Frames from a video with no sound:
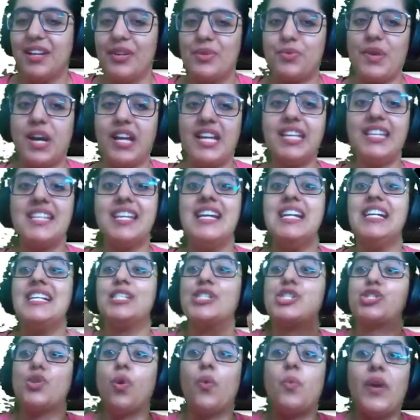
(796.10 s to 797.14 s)
right?
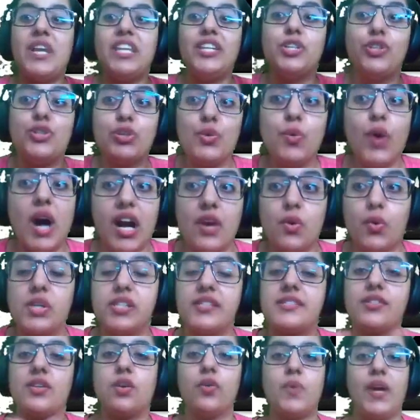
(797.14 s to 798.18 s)
So when you are
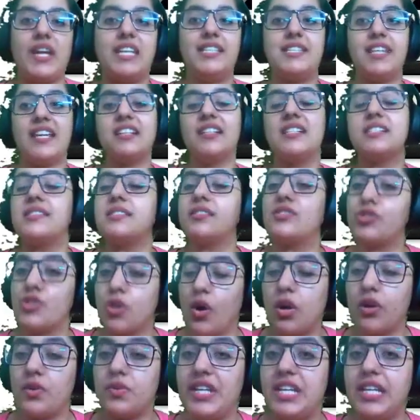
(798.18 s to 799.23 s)
also writing the
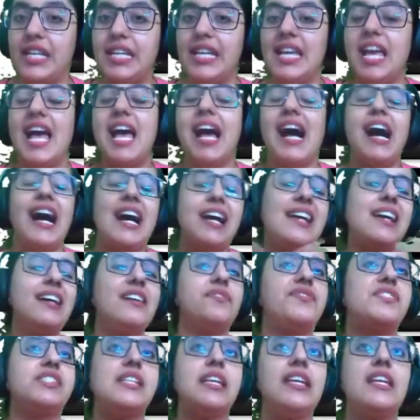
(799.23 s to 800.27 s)
story, I have
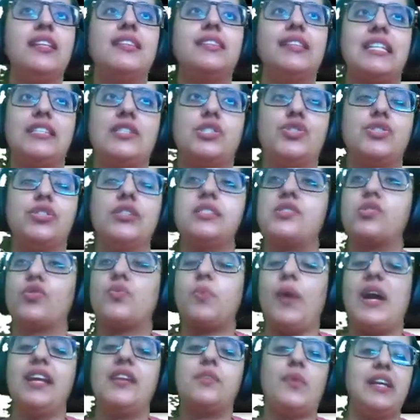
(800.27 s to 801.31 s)
seen that just
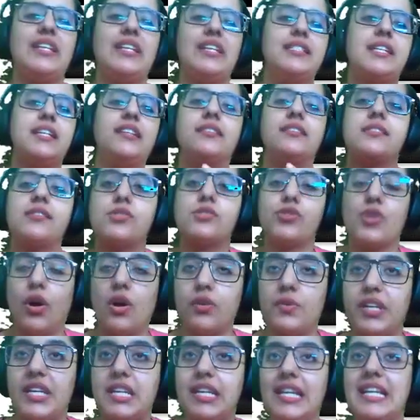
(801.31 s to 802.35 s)
while writing the
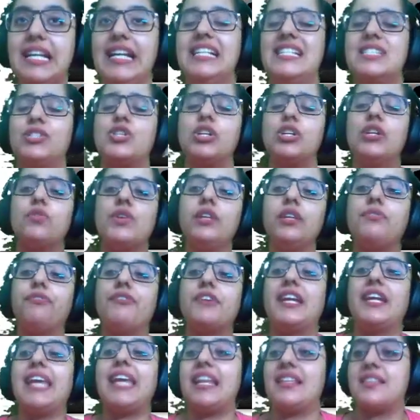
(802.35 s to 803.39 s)
story, children
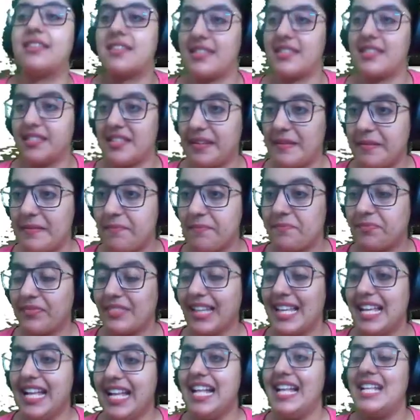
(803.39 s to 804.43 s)
forget.
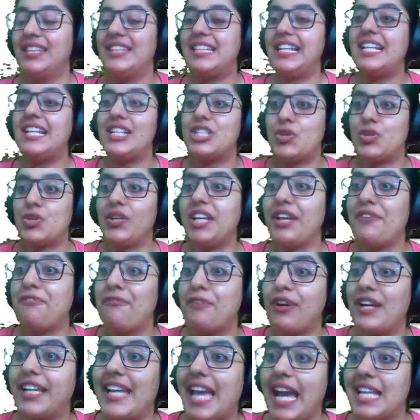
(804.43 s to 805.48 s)
They literally
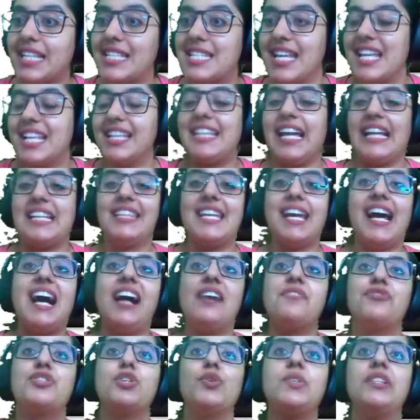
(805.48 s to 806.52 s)
forget that they
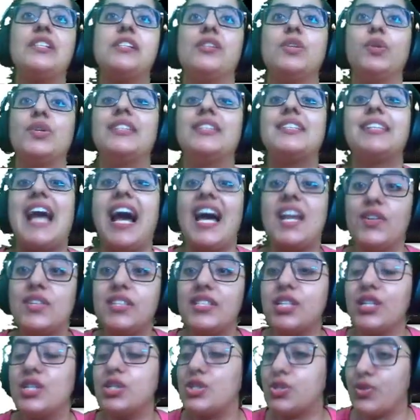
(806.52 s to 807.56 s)
have to include
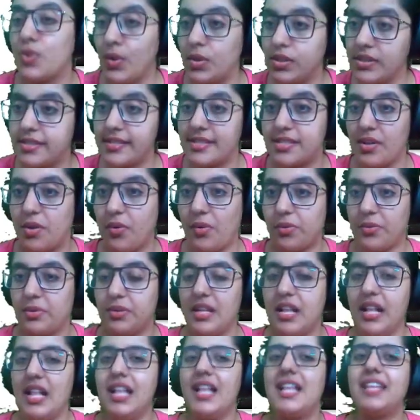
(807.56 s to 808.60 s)
characters also.
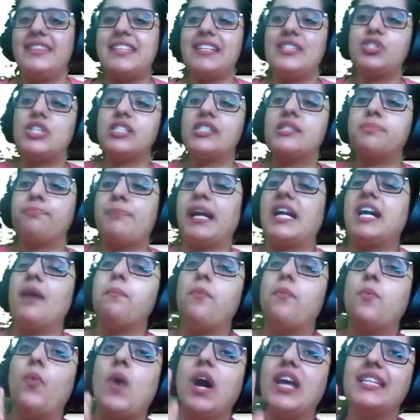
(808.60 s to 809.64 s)
They just pick
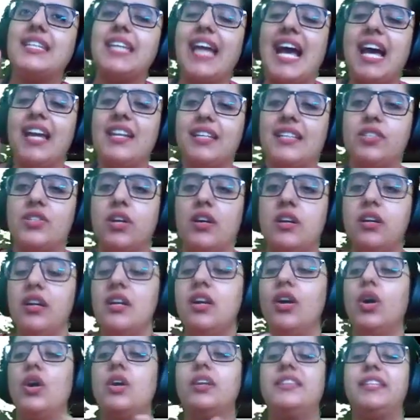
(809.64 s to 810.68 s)
up one character,
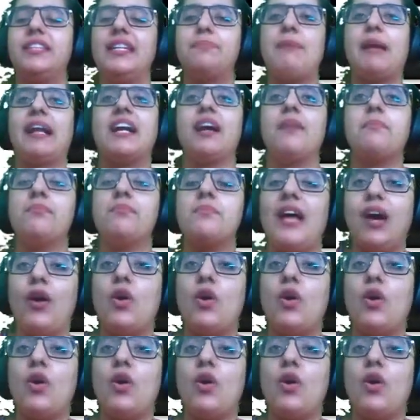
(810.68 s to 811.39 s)
they pick up